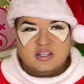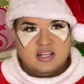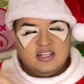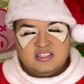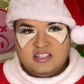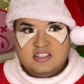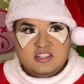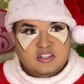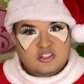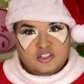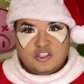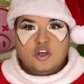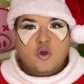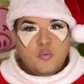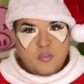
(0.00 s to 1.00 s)
it's just there's
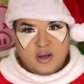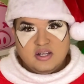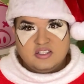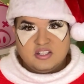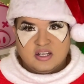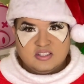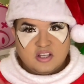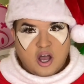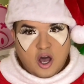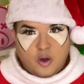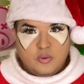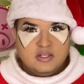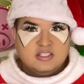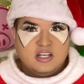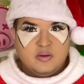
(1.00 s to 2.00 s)
so much that's
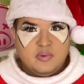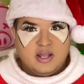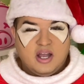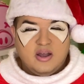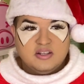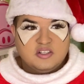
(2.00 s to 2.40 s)
always coming out.